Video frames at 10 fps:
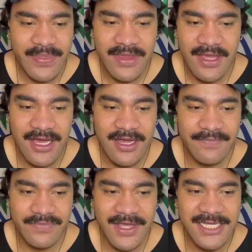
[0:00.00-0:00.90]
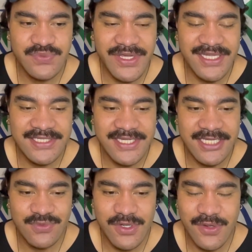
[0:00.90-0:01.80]
as we can see
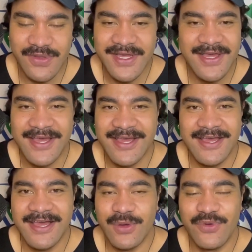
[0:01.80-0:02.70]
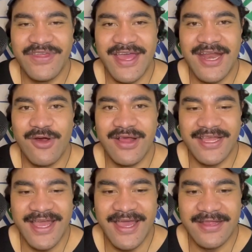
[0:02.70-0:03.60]
as well, with the NRL
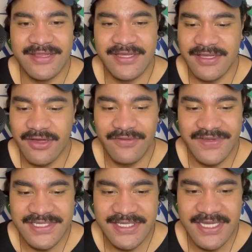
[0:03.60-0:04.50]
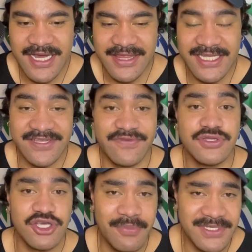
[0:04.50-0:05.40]
at hand, obviously there's a few
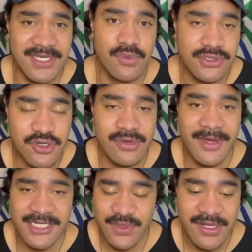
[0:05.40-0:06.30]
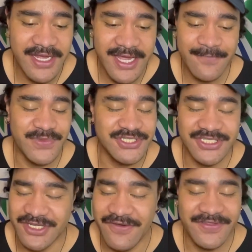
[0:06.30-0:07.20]
topics I will talk about as well. Again, this
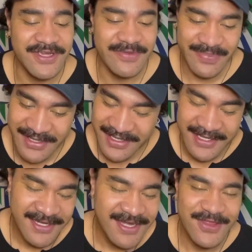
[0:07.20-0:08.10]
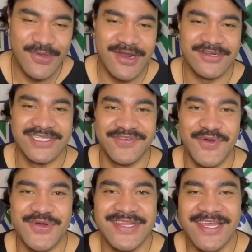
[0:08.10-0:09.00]
just off the hip. Thought I'd just
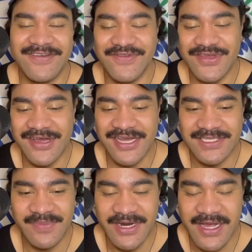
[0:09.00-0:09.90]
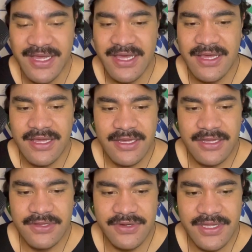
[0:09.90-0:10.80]
throw it in there for you guys. But
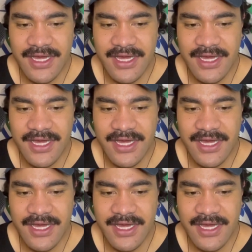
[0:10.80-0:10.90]
look,